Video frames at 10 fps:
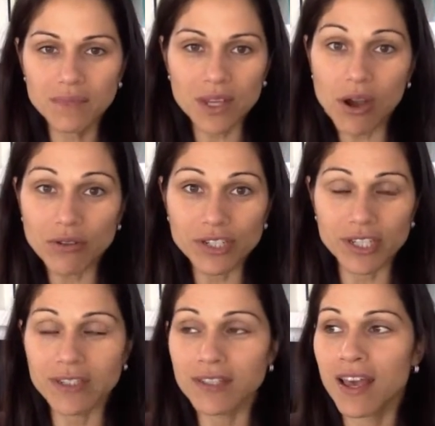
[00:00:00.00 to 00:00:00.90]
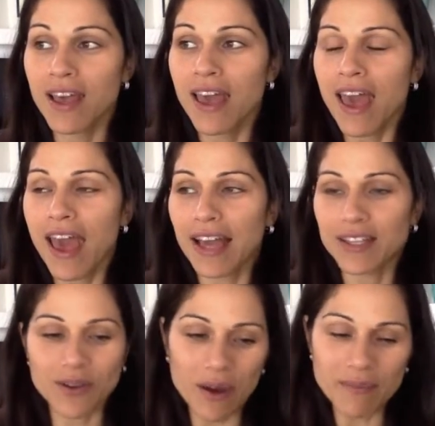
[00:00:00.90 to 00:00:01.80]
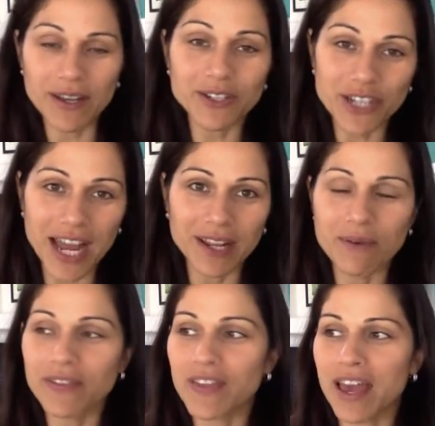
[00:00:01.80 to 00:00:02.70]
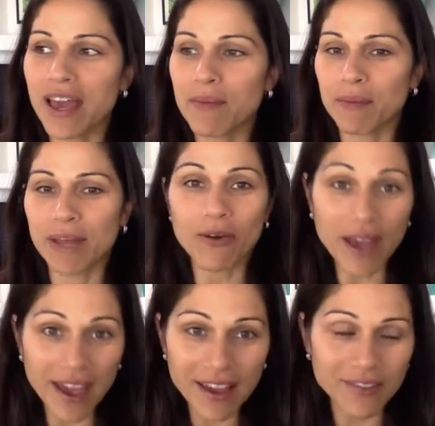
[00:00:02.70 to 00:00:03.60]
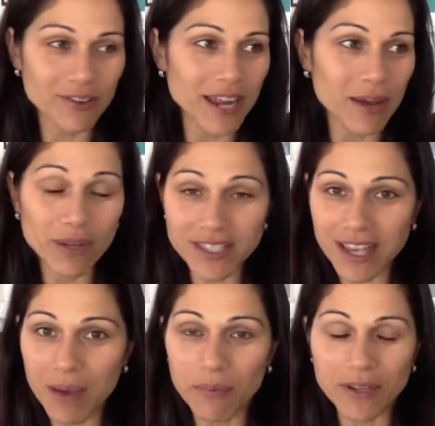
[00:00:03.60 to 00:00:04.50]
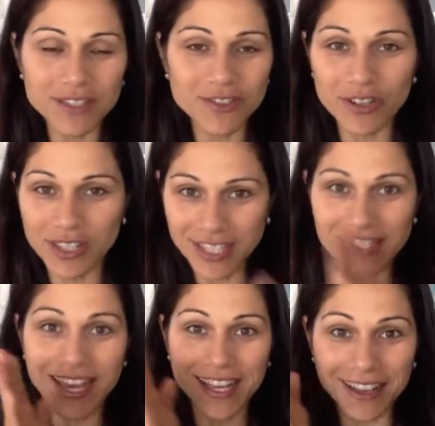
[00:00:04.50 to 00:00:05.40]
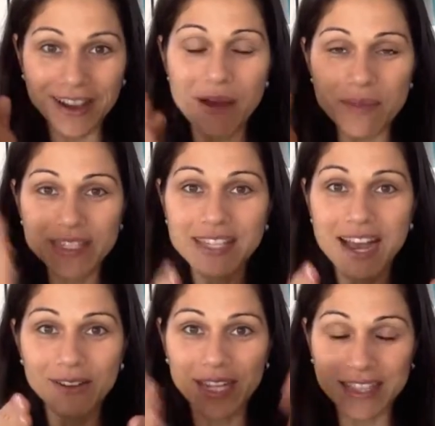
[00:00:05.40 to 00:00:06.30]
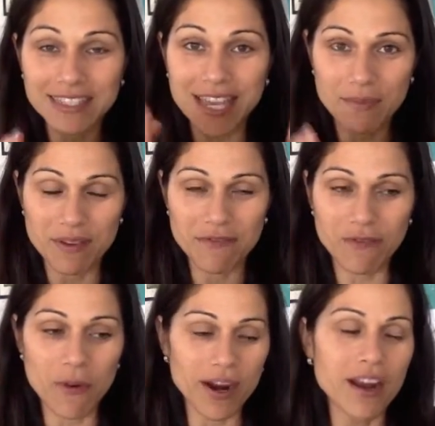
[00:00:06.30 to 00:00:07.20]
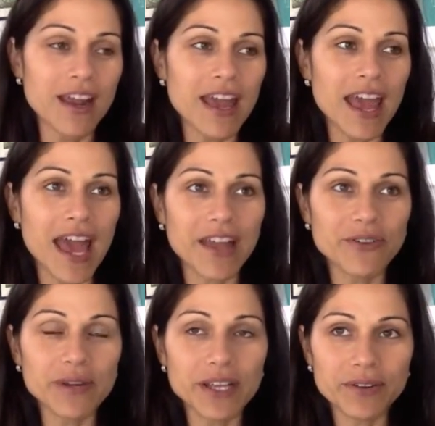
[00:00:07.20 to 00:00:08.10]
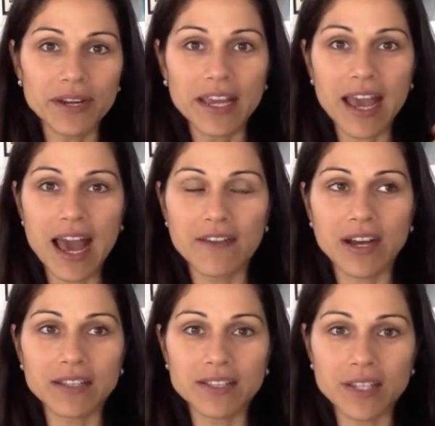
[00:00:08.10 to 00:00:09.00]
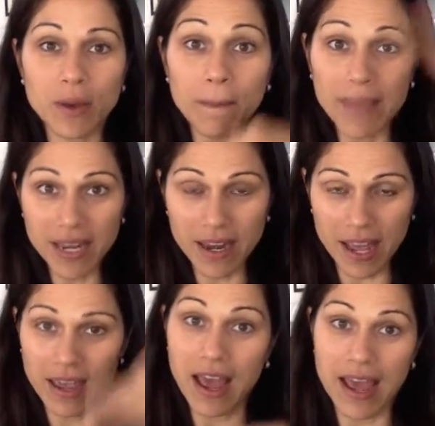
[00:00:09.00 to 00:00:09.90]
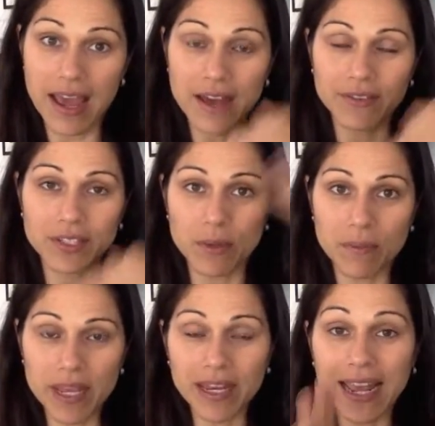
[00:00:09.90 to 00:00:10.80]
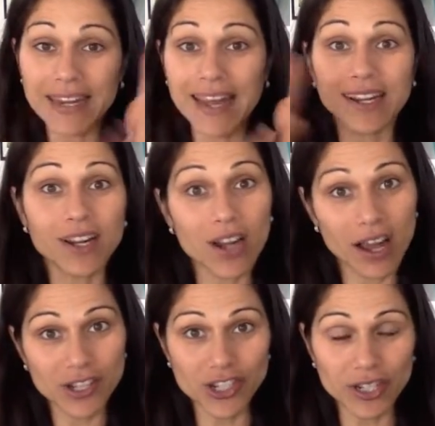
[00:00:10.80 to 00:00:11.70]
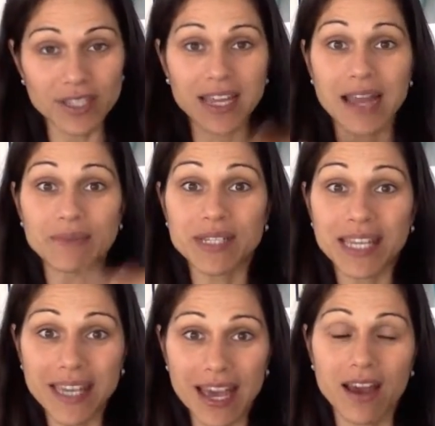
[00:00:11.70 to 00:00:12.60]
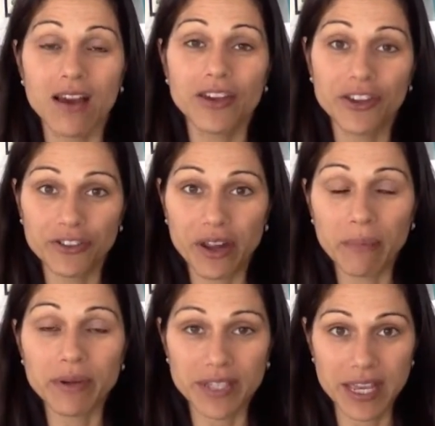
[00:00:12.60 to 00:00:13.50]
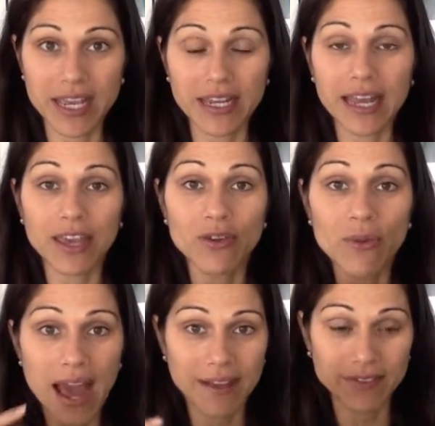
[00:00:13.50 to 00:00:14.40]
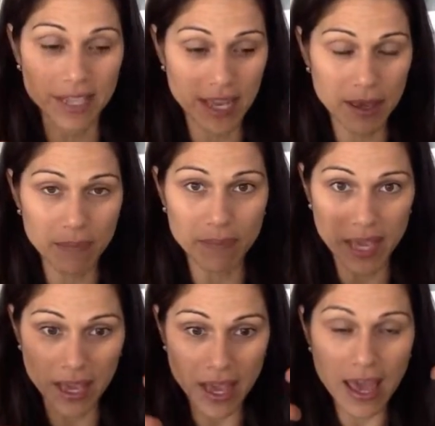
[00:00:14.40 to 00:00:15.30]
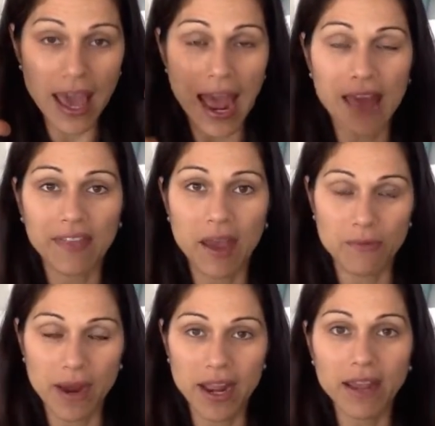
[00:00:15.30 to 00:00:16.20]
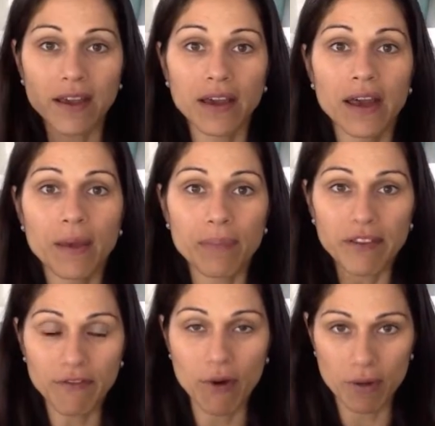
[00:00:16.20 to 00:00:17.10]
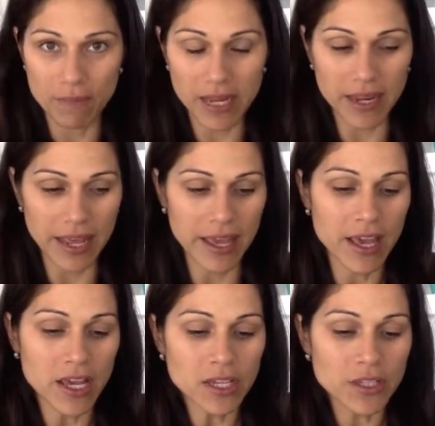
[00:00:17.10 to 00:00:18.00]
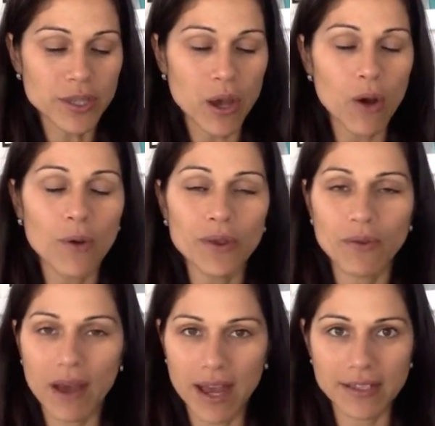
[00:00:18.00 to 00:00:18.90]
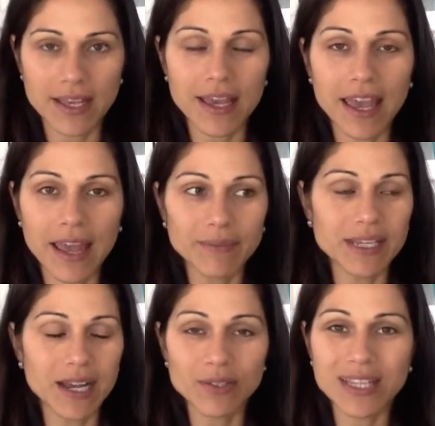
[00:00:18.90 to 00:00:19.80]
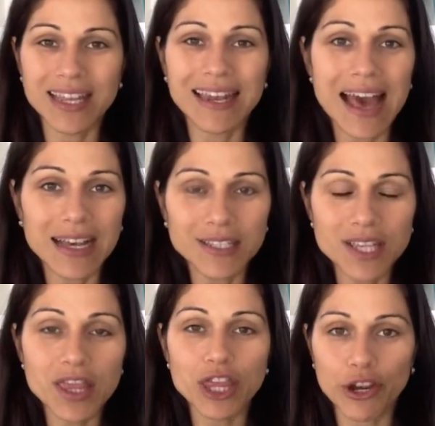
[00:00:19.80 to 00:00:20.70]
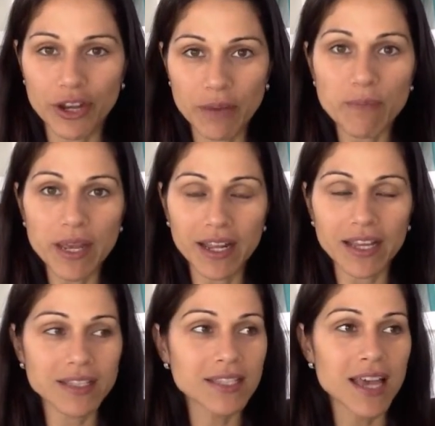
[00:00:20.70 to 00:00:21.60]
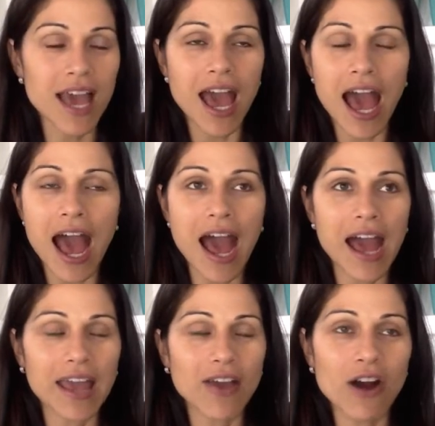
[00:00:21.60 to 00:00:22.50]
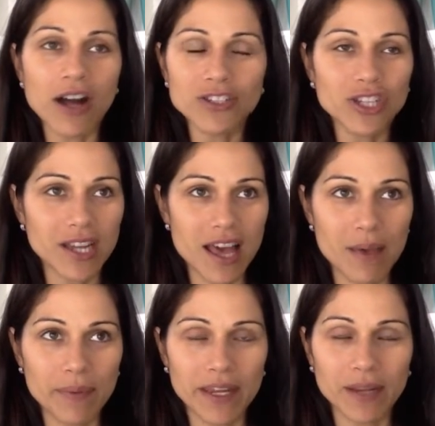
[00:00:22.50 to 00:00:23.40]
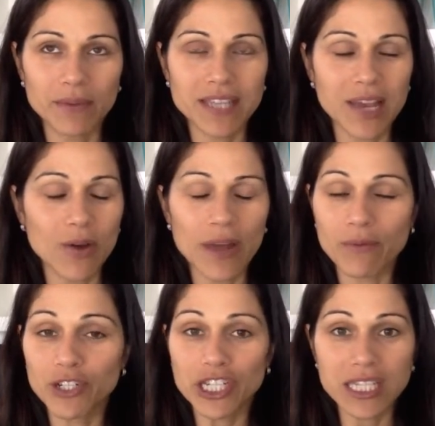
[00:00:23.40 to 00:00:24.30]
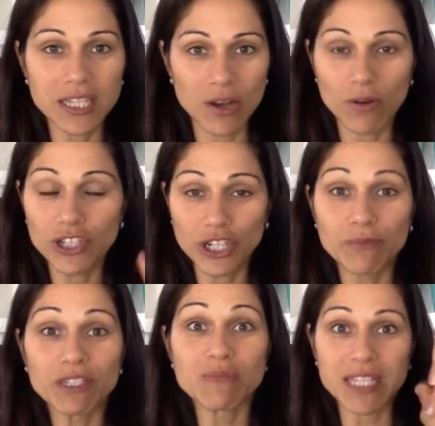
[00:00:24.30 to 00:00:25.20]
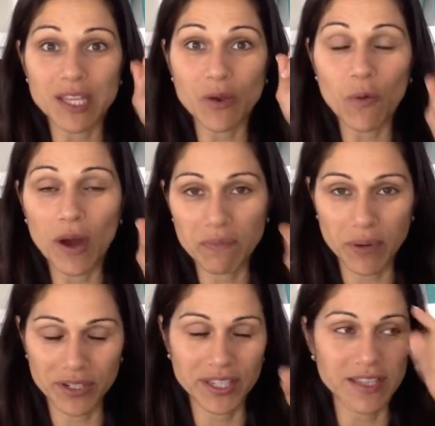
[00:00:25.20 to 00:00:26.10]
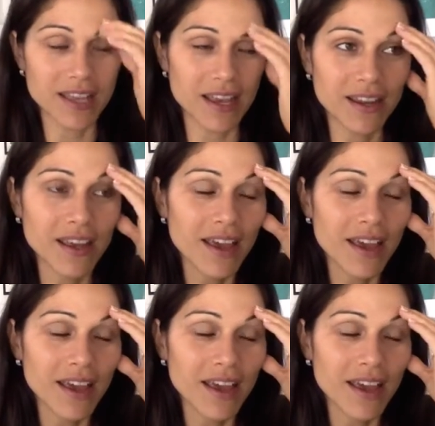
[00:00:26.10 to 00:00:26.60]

coaches. And so I'm there chatting with them. I'm like, okay. They're like, what's up? What's Jill? This is like coming down like the day before. And you literally have until midnight. I have until midnight, 9 o'clock Jill's time to get your numbers in. Like, you have to be at that rank before midnight. So, you guys, it came down to the last 30 minutes. I called Jill up and it was like, okay, she was missing 1 person then.